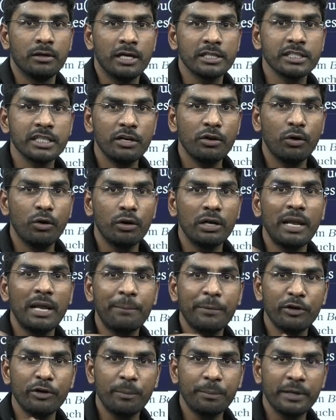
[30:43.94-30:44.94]
Yes or no?
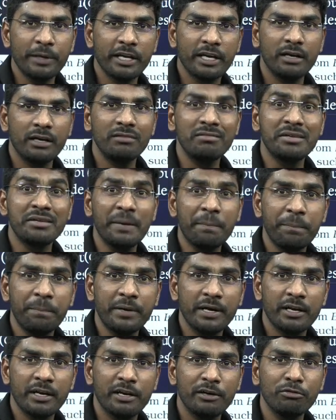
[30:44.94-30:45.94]
Lepidopteran,
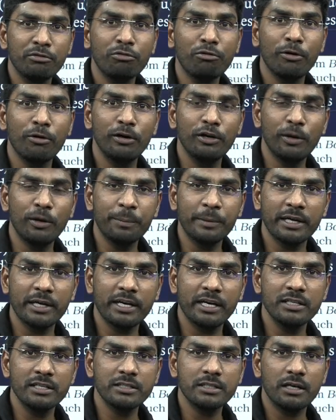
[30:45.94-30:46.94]
dipteran,
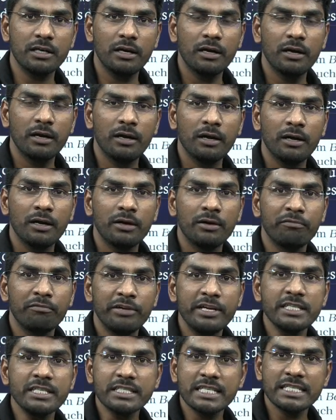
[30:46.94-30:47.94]
coleopterans,
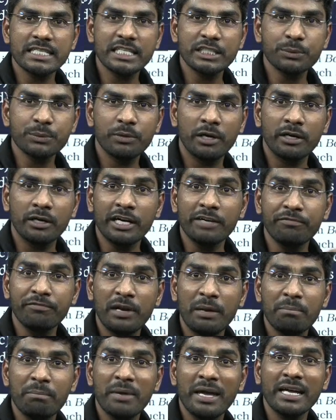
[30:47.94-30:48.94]
we discussed this one it
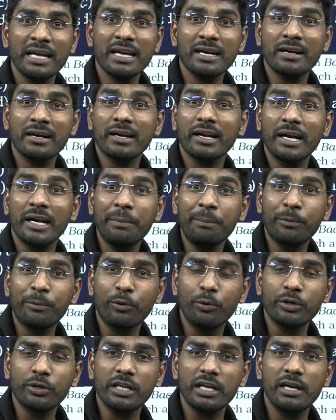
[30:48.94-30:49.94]
will make a cry
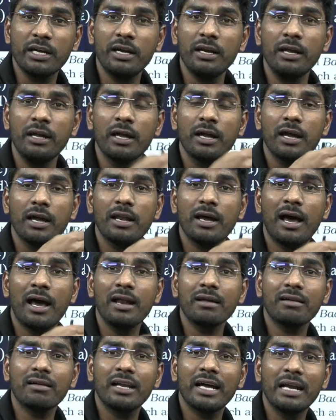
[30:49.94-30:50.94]
protein in
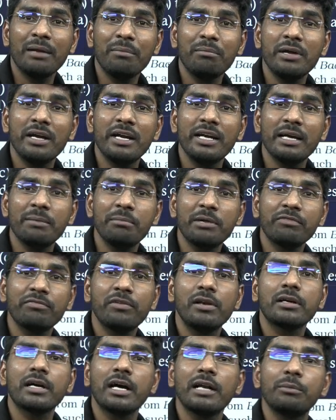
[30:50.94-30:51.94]
alkaline medium it
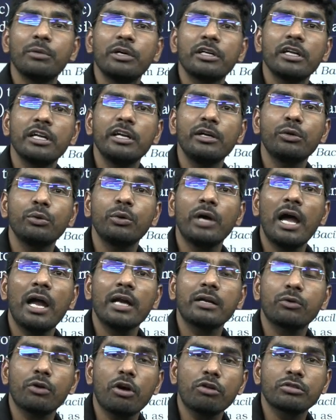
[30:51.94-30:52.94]
will convert into a
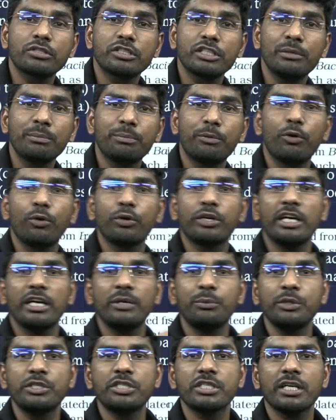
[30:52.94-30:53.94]
toxin
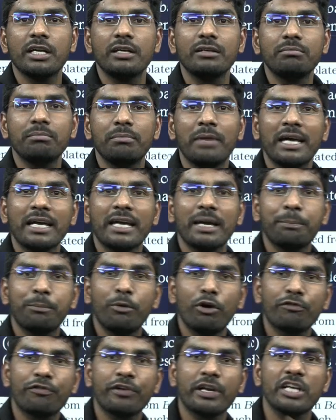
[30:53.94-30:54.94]
protein which can make a
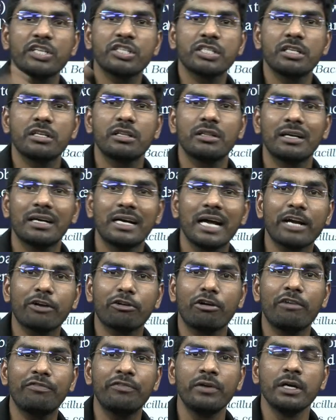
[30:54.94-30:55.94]
perforation in the gut
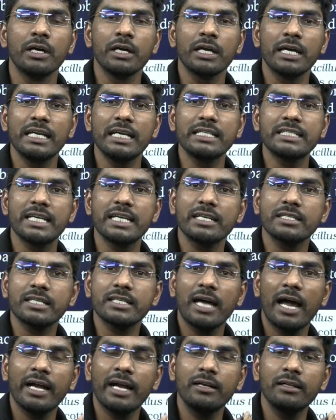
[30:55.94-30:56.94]
of insects
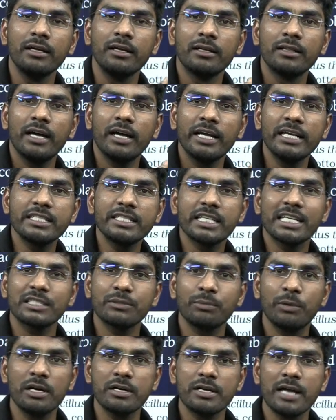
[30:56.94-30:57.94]
and the insect
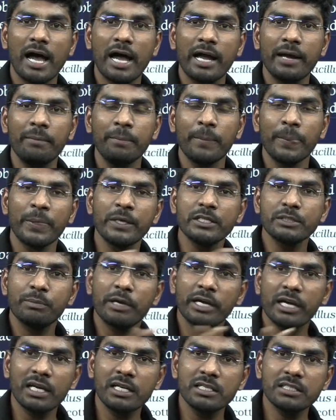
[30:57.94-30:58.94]
will die this
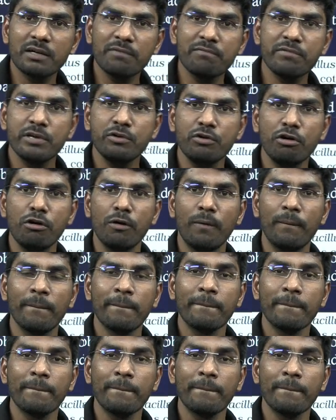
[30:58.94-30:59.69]
mechanism we know